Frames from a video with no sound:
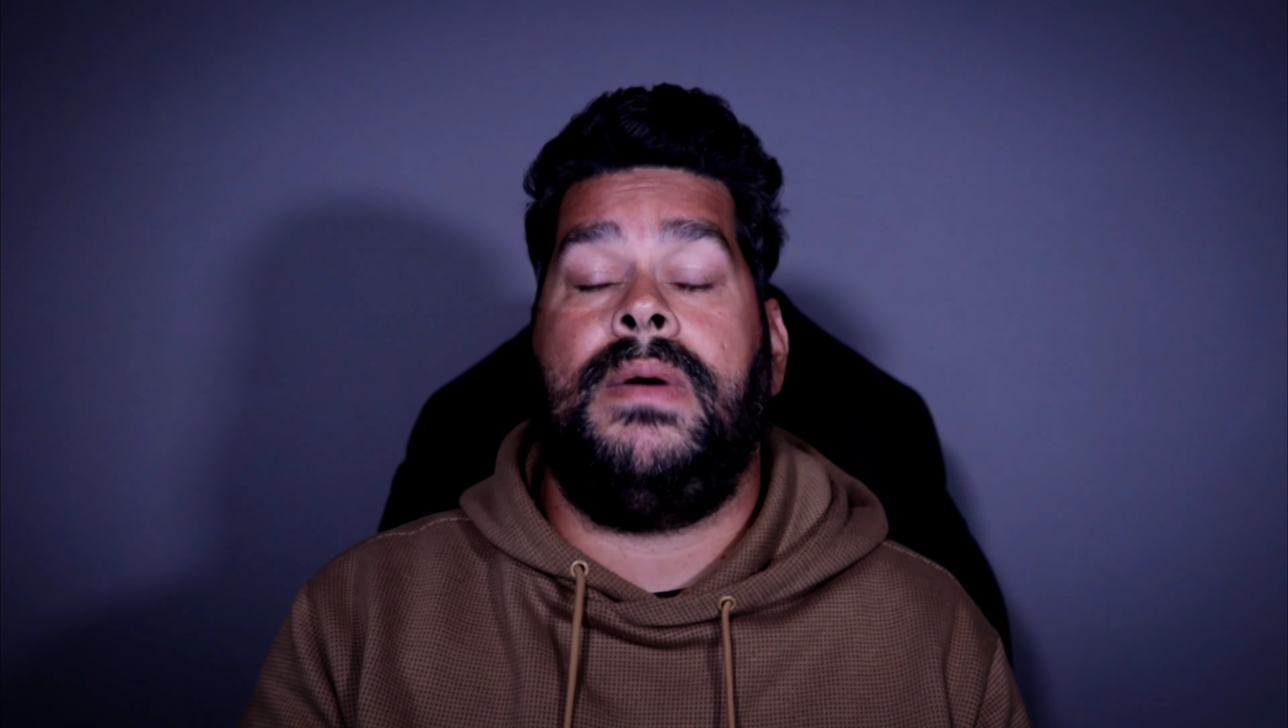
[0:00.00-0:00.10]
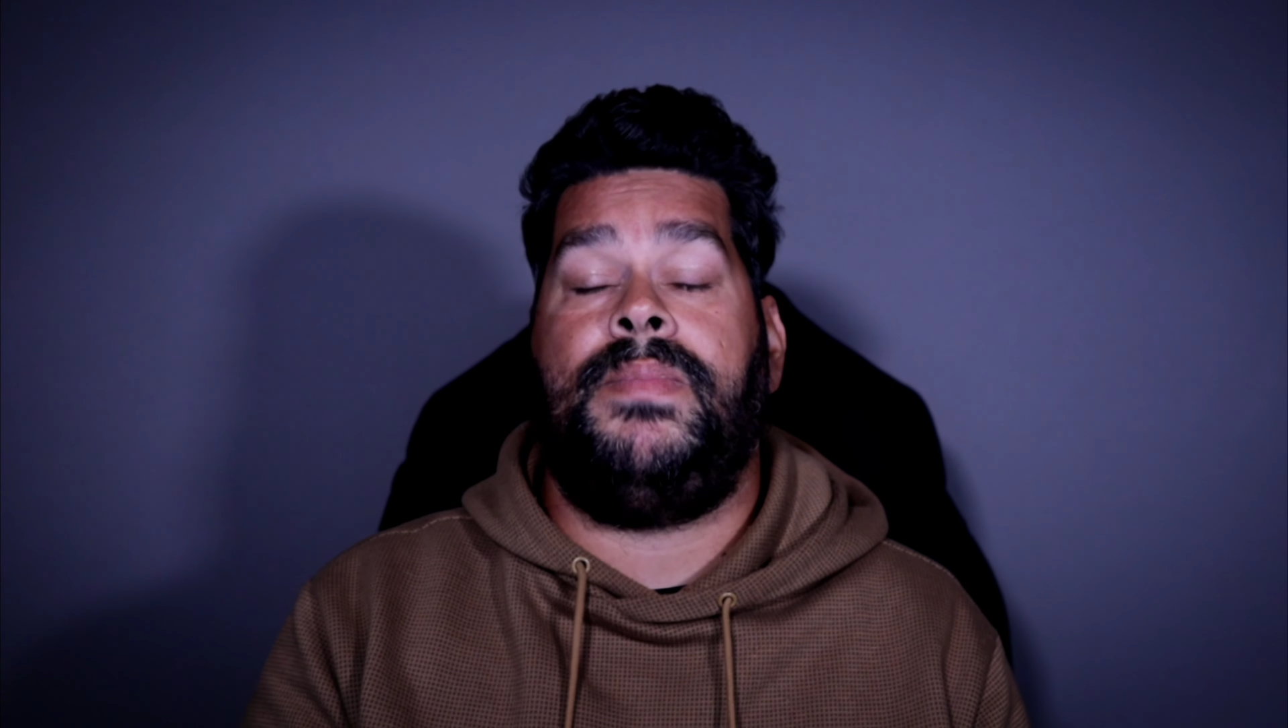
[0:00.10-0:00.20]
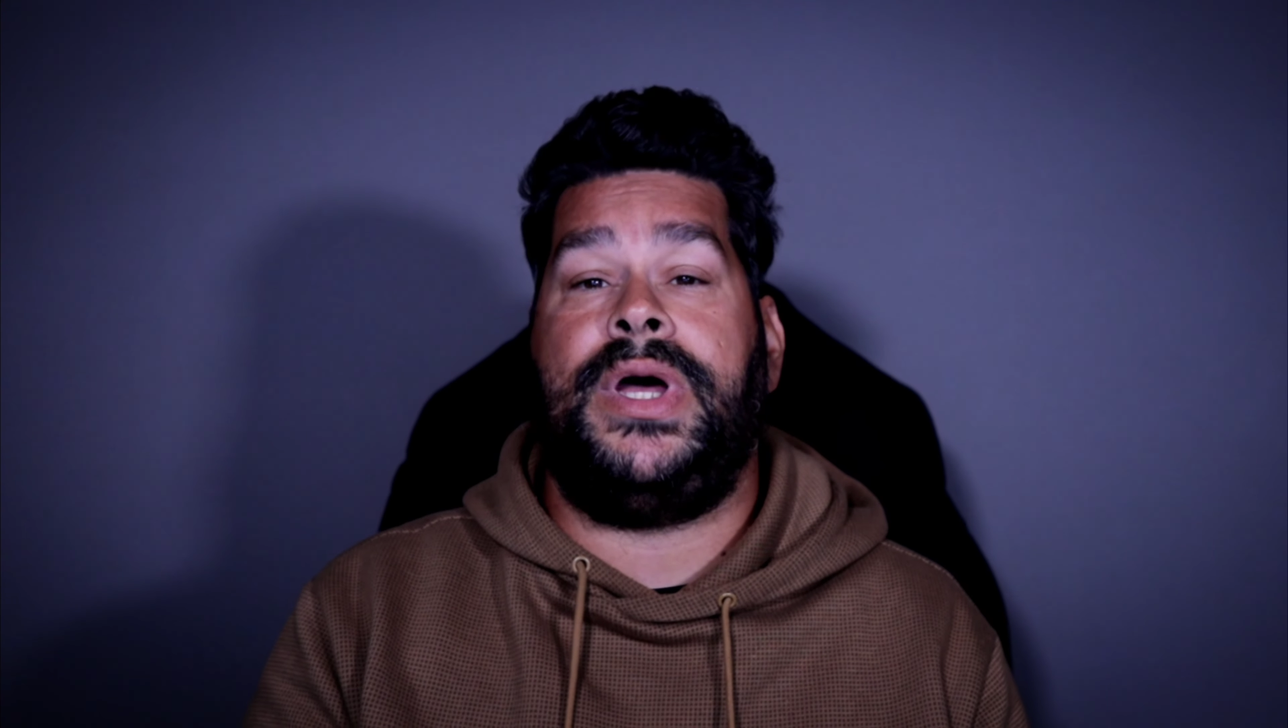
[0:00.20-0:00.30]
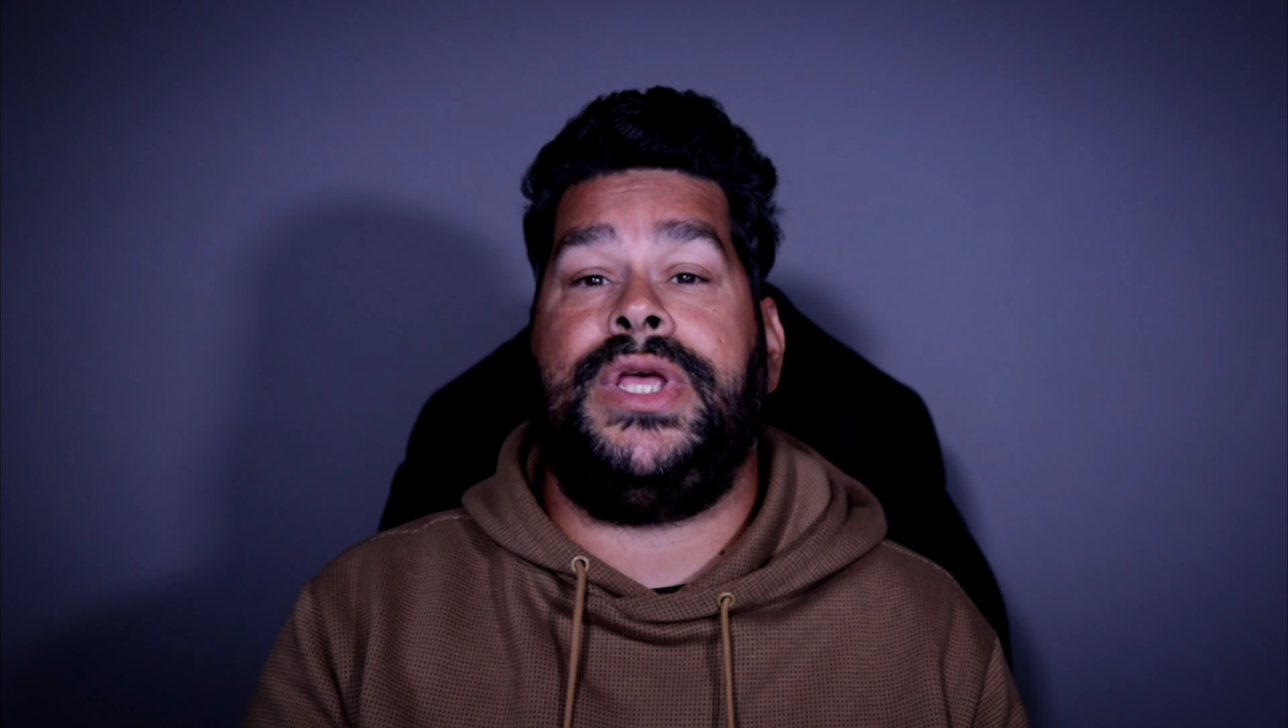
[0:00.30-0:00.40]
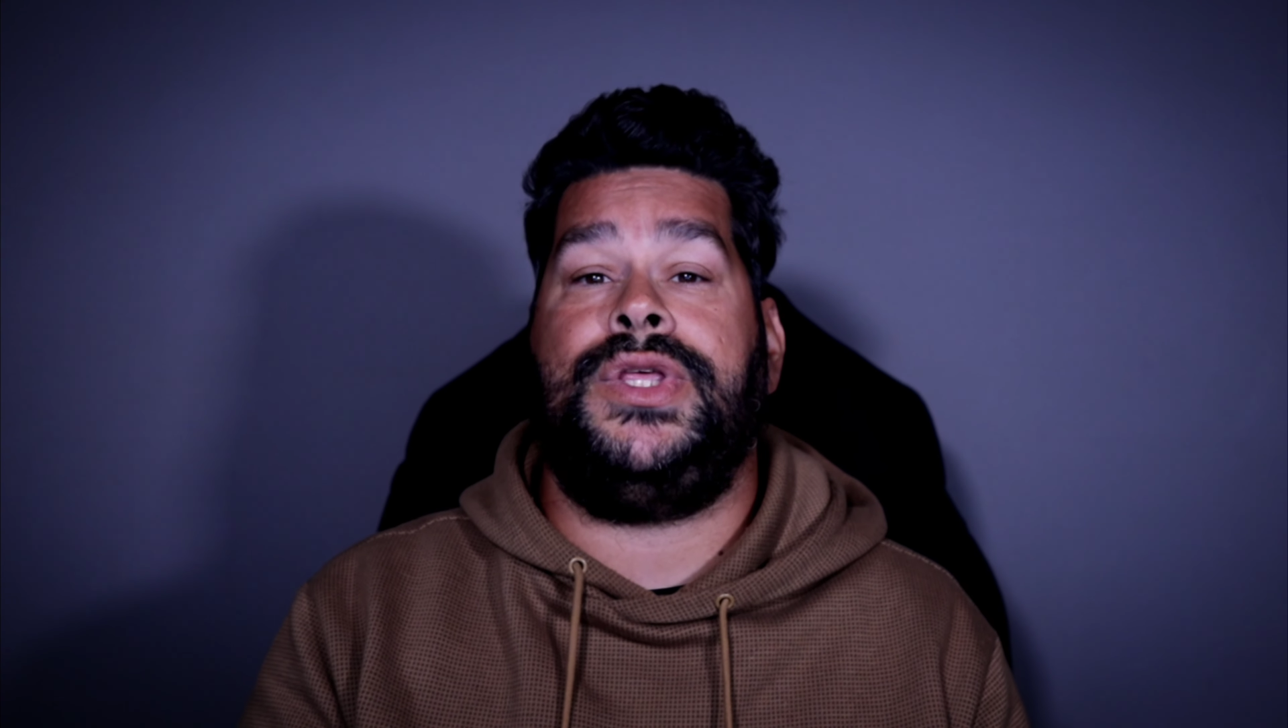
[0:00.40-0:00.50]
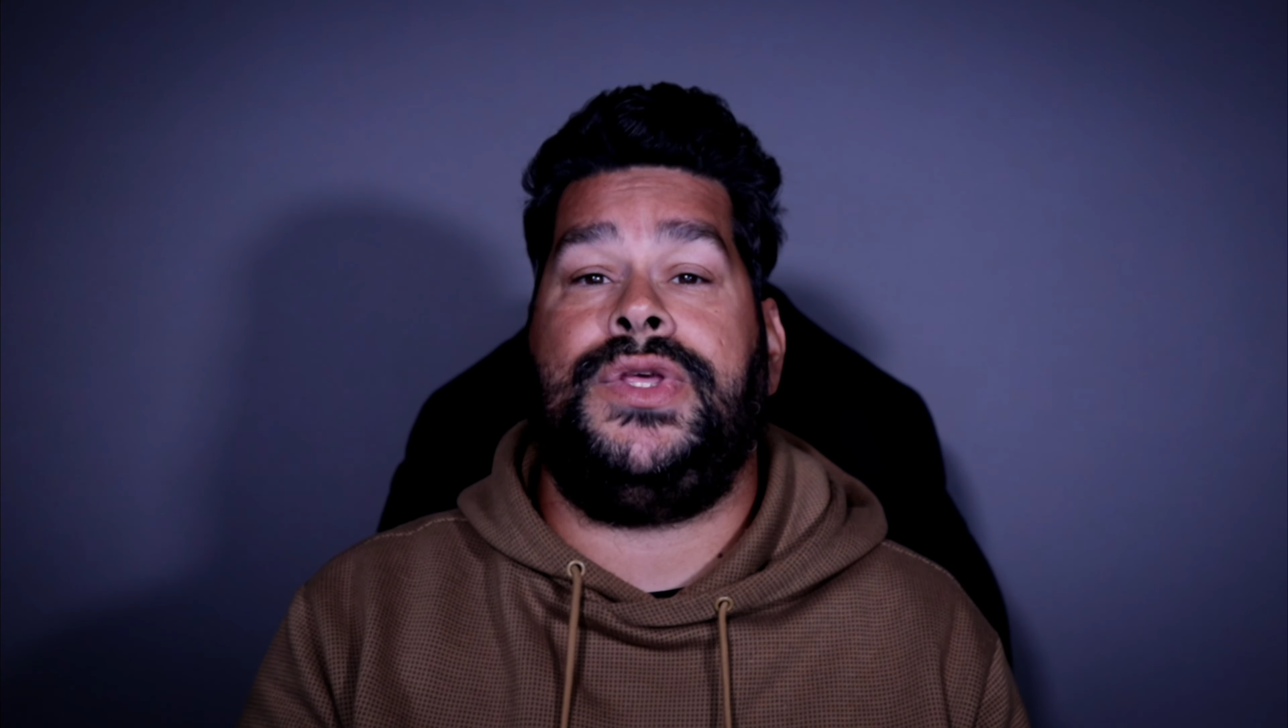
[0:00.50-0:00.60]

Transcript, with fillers: but